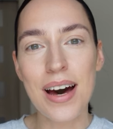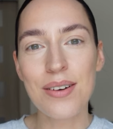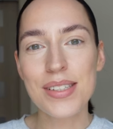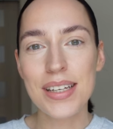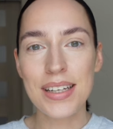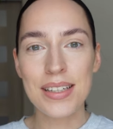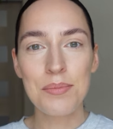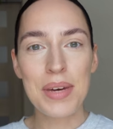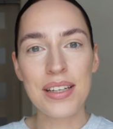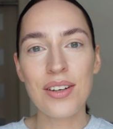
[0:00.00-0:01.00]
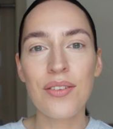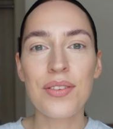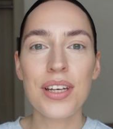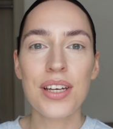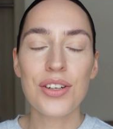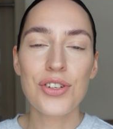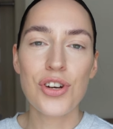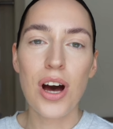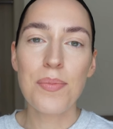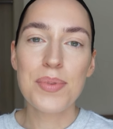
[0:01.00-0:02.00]
out in many of the
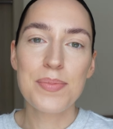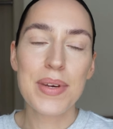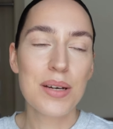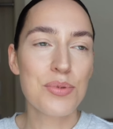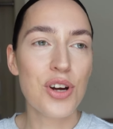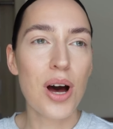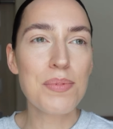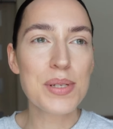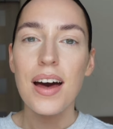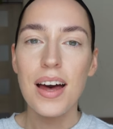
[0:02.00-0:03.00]
shops, makeup shops.